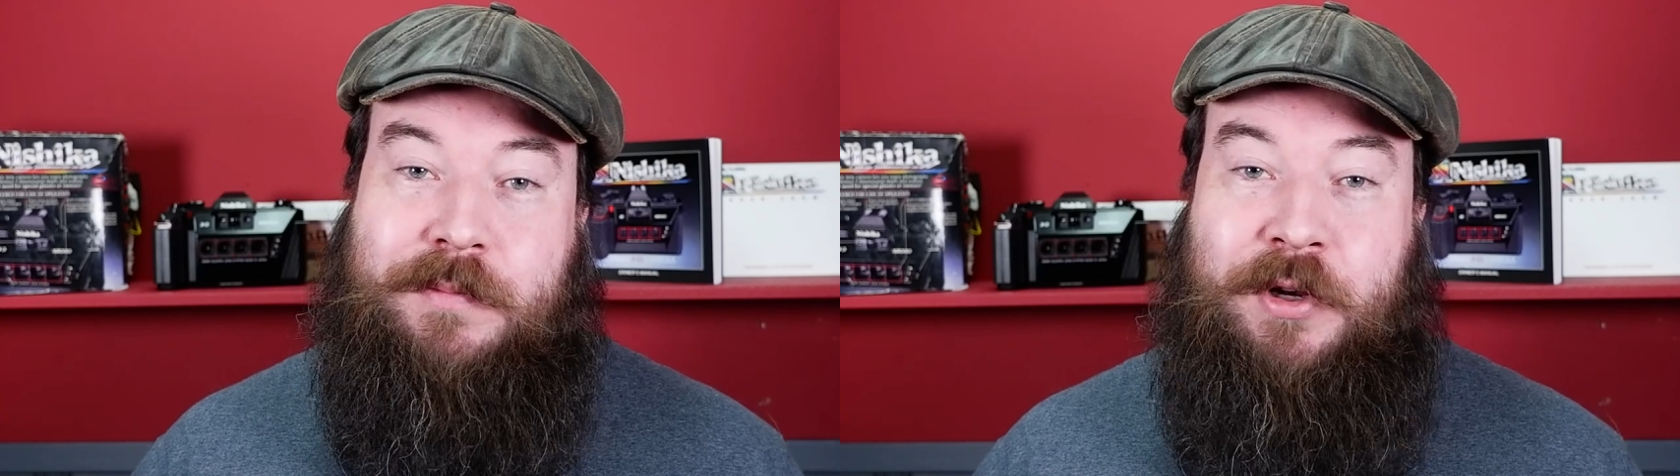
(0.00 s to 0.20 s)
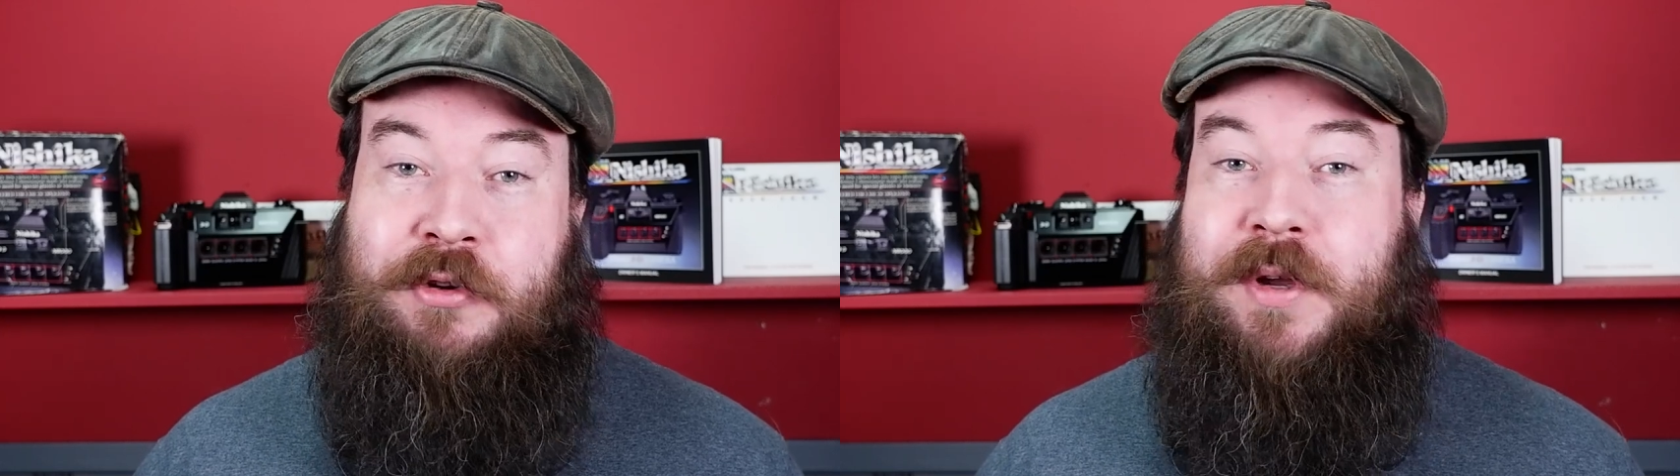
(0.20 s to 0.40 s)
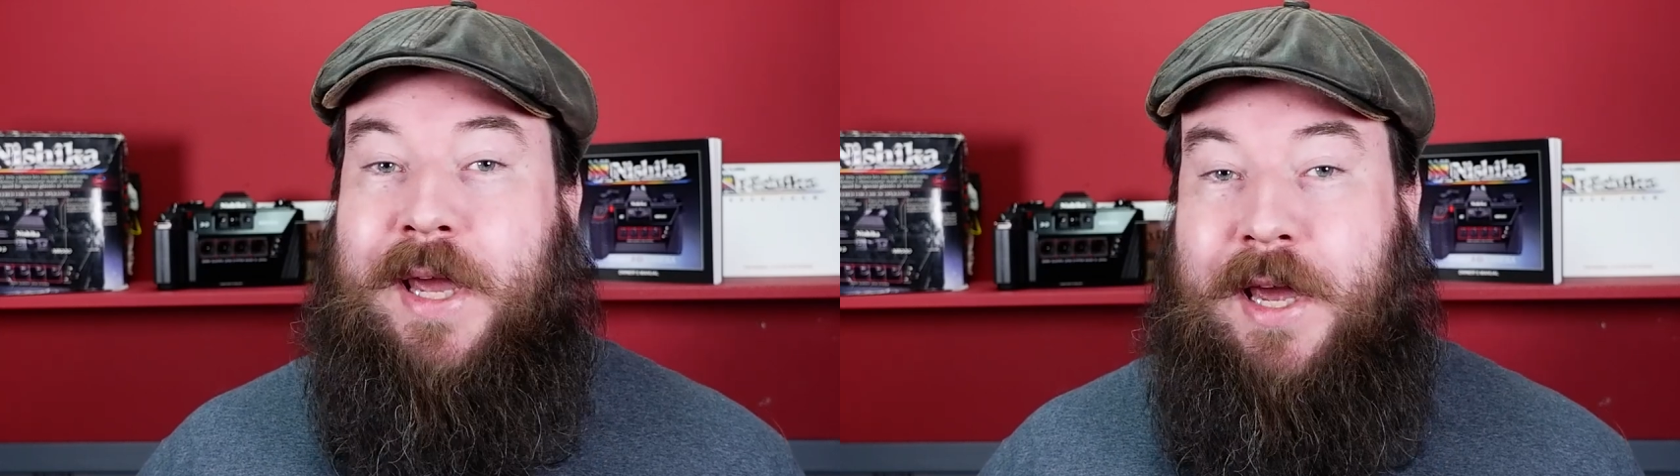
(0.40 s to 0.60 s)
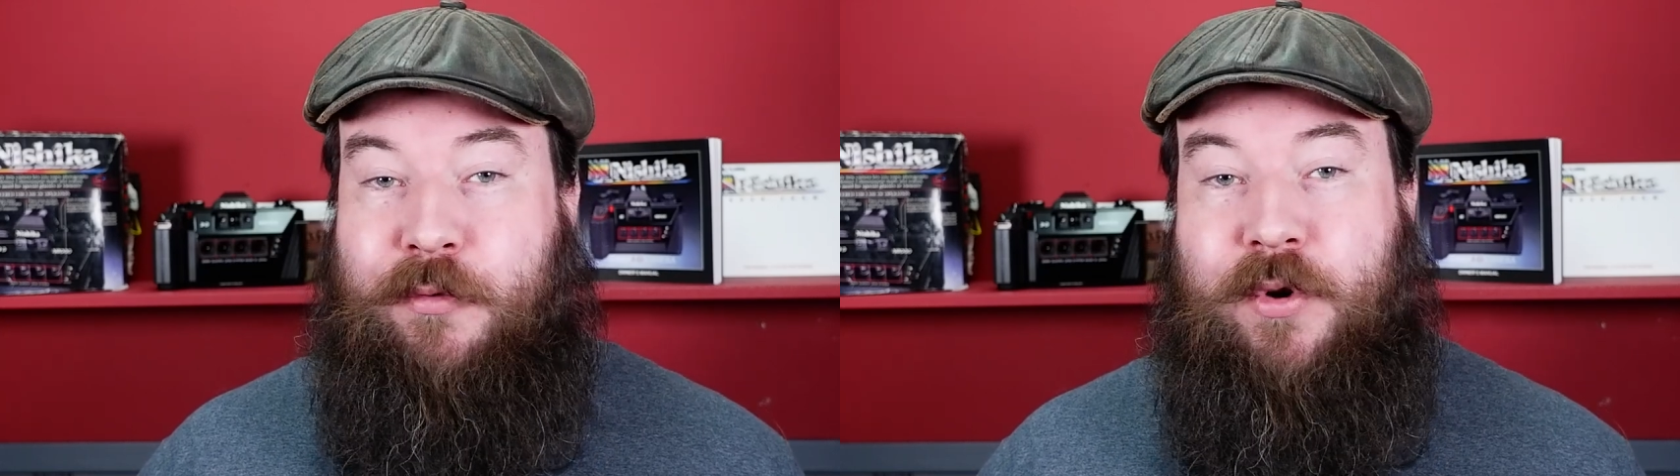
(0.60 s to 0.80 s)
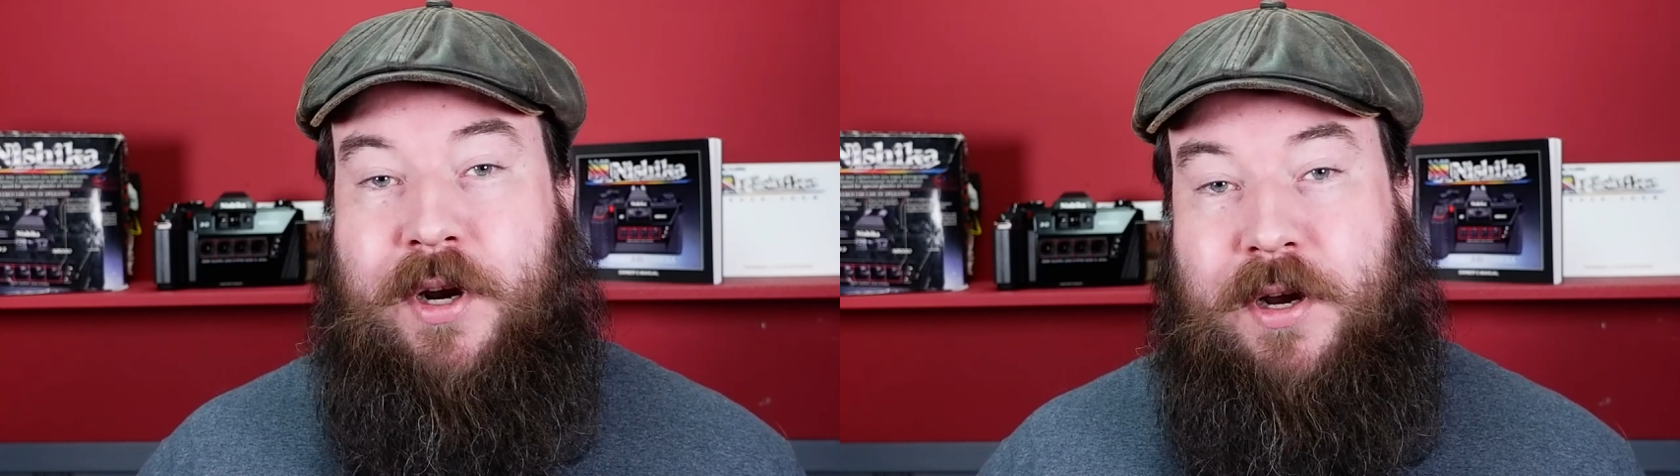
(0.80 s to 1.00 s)
but you
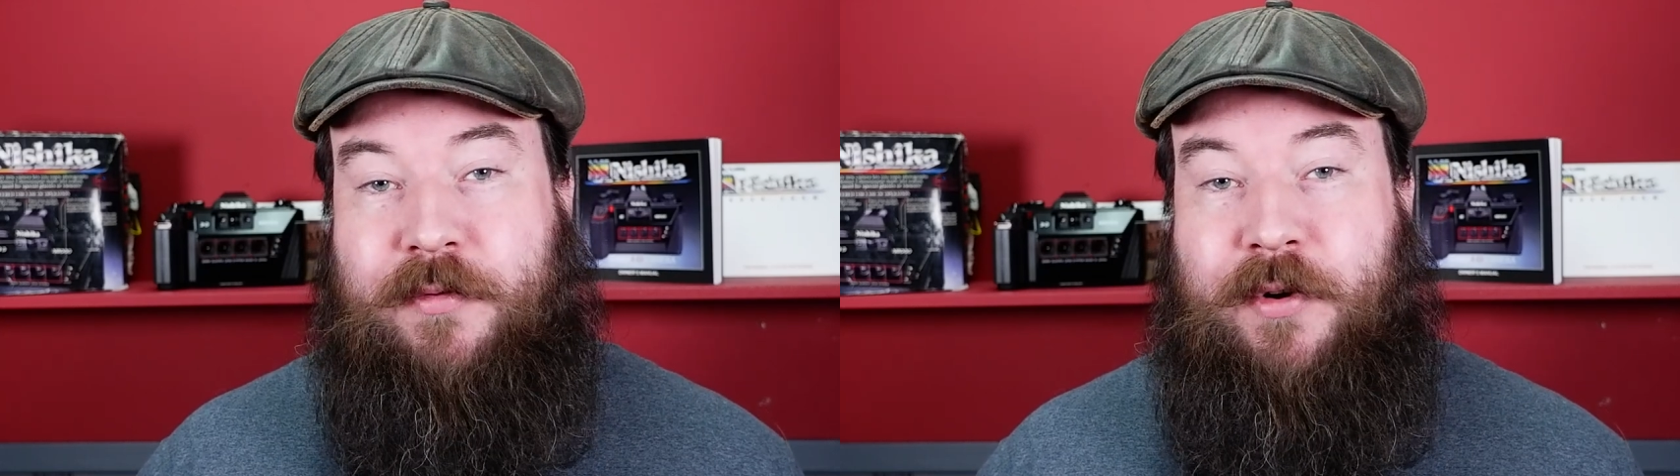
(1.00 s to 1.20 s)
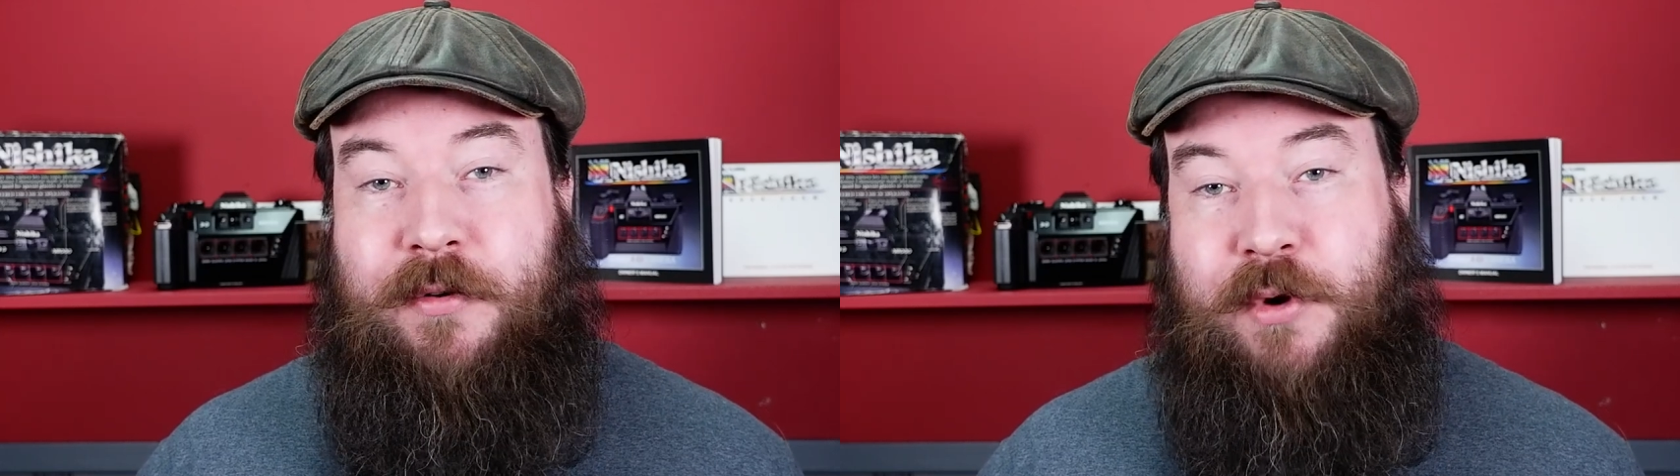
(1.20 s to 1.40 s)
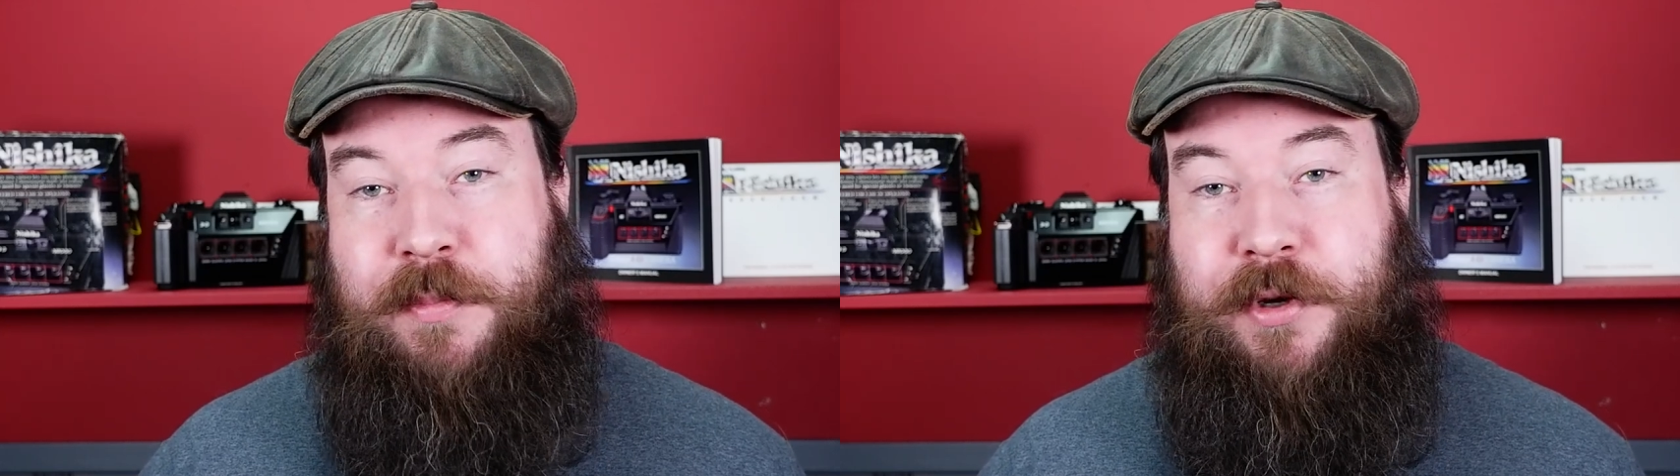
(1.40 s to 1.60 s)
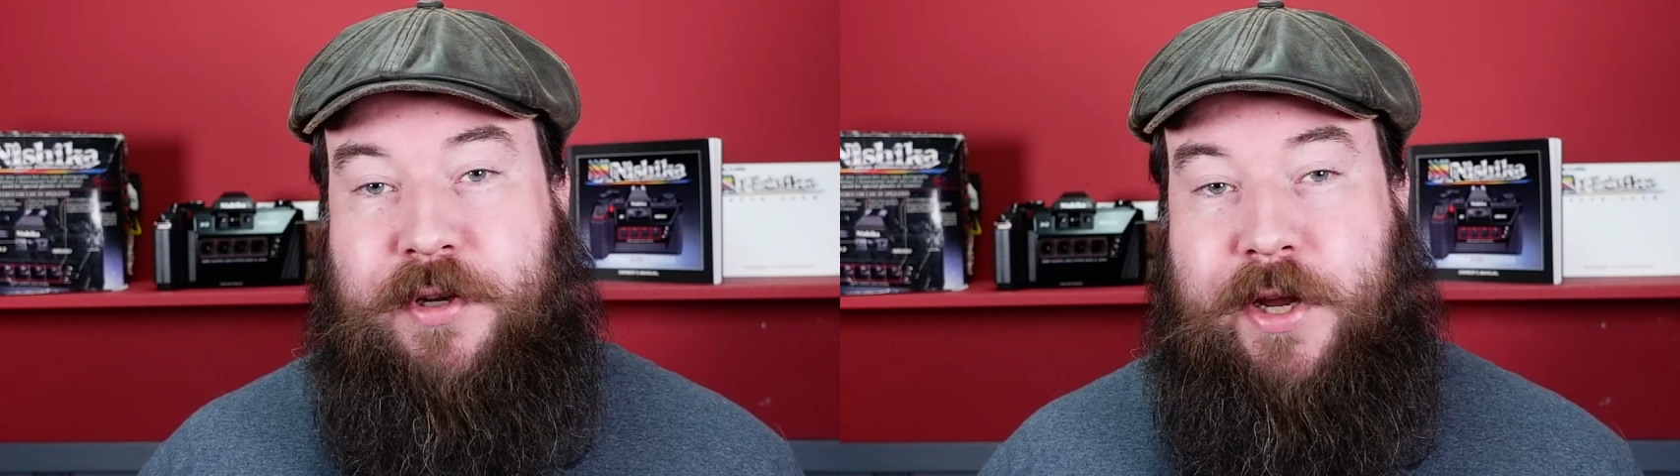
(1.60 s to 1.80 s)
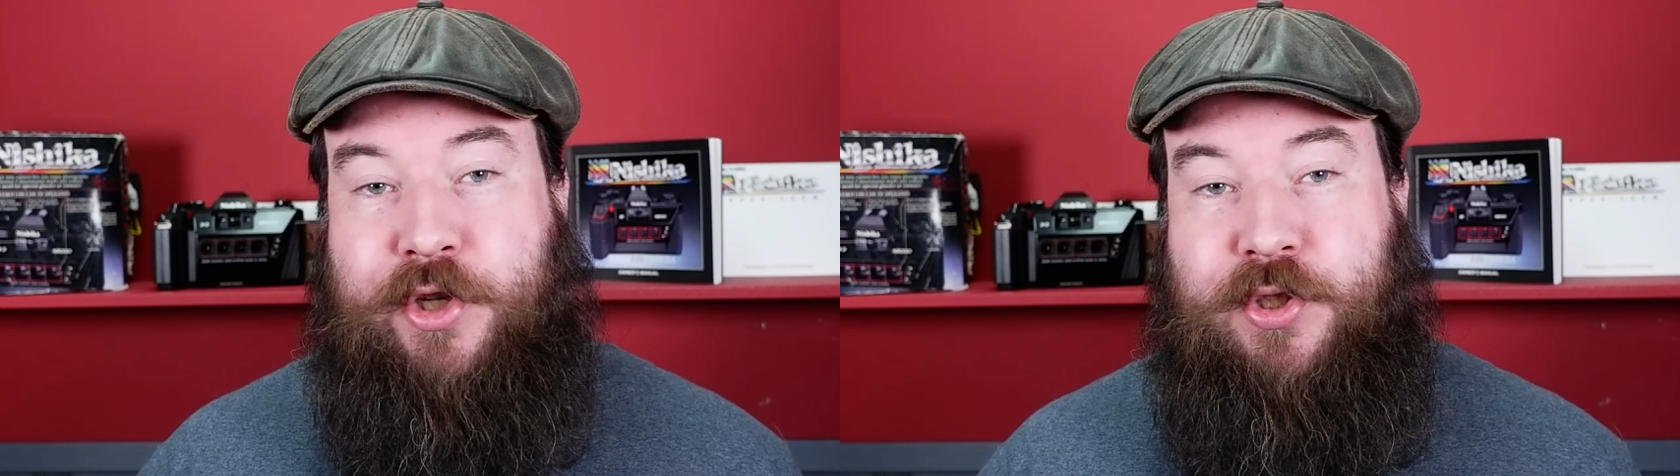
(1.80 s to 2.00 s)
can't recover a
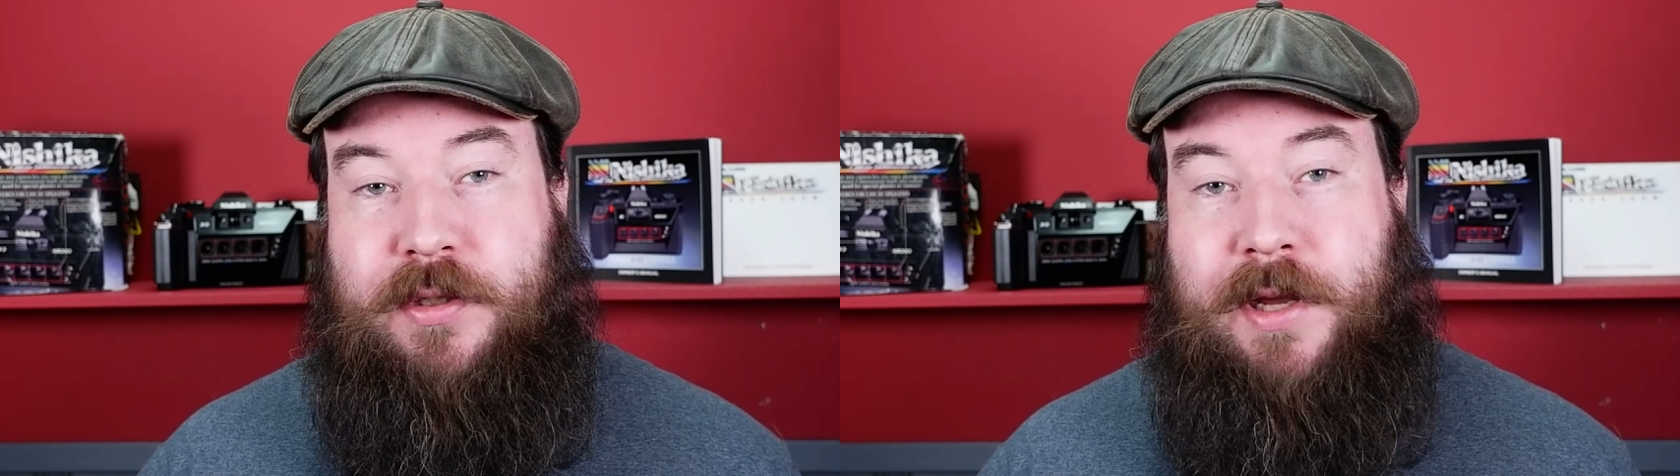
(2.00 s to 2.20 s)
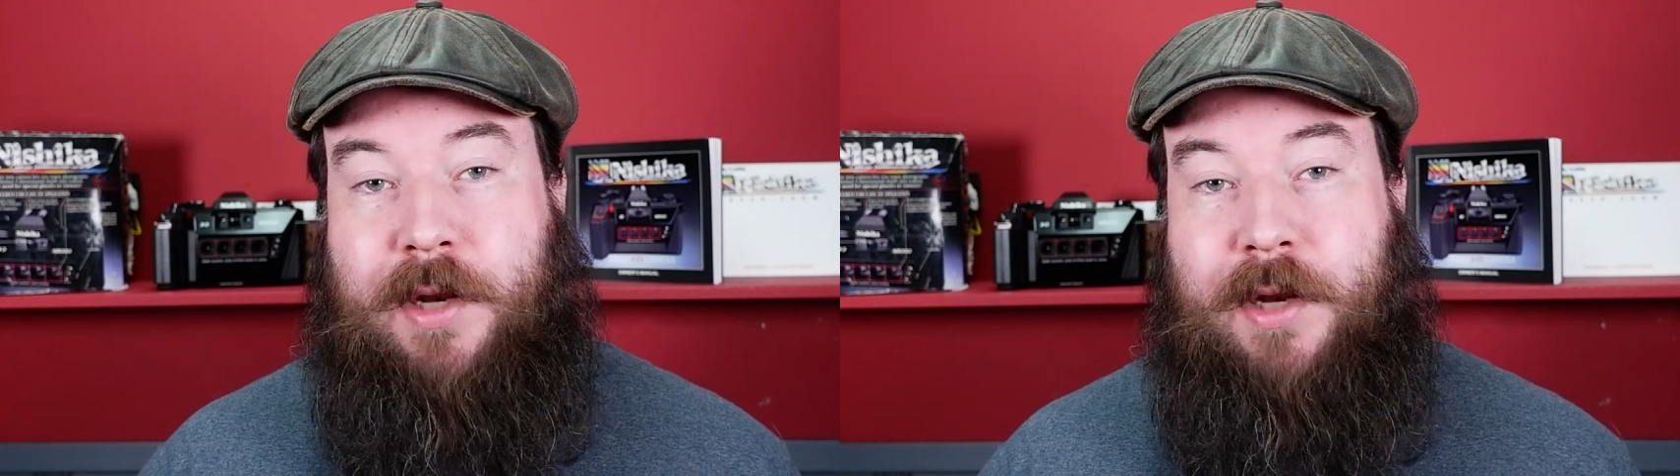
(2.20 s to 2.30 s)
reputation,